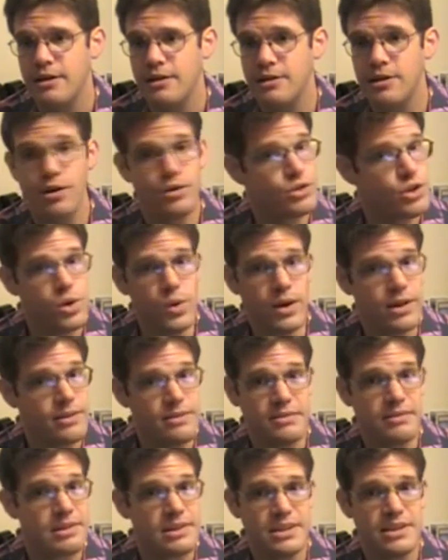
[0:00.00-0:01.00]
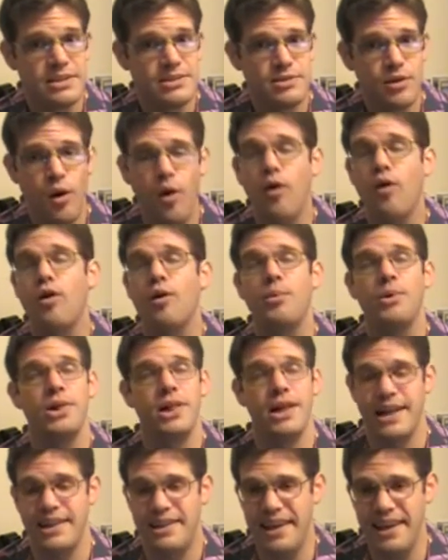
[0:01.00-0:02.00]
Don't do it. It's a horrible
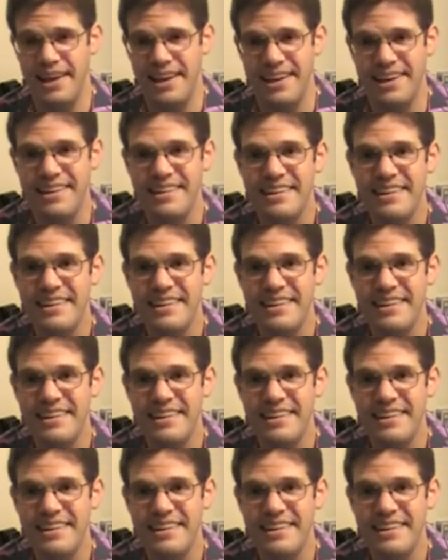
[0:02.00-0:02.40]
idea.